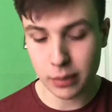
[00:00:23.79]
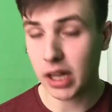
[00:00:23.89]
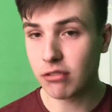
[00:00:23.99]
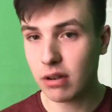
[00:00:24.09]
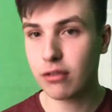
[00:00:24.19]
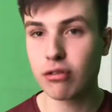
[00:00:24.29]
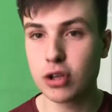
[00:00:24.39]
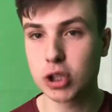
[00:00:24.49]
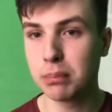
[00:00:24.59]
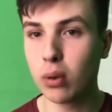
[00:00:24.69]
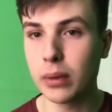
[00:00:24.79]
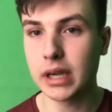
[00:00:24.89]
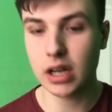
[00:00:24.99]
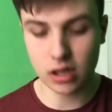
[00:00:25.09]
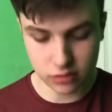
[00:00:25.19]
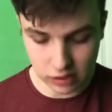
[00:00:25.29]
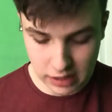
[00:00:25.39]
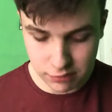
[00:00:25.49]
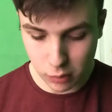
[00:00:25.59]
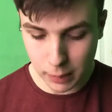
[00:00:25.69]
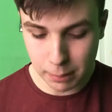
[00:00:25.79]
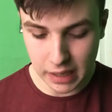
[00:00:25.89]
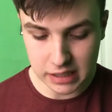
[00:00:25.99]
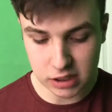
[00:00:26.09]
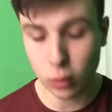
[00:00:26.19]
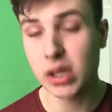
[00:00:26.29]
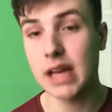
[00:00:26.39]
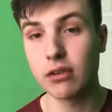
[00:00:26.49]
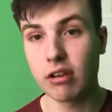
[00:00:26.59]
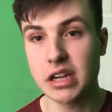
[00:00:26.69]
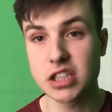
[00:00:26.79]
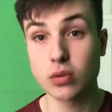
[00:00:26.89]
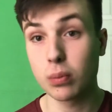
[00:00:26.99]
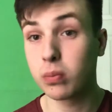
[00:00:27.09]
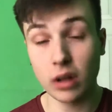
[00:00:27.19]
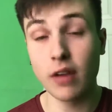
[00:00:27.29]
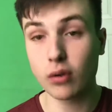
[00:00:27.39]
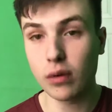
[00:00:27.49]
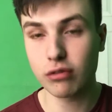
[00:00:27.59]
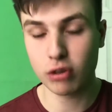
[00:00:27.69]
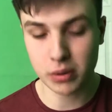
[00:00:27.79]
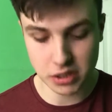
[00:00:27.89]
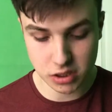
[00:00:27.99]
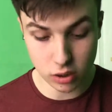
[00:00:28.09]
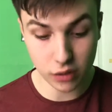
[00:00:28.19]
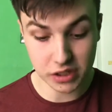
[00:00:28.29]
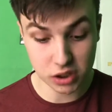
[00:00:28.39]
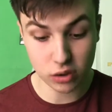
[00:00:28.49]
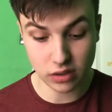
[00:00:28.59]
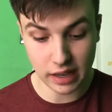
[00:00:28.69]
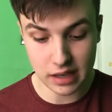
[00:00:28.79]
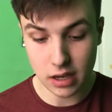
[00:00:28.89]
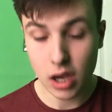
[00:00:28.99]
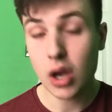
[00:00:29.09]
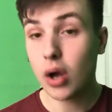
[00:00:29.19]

and we're going to run through the supporting card and give my picks in all the other races that I've gone through in on this good day.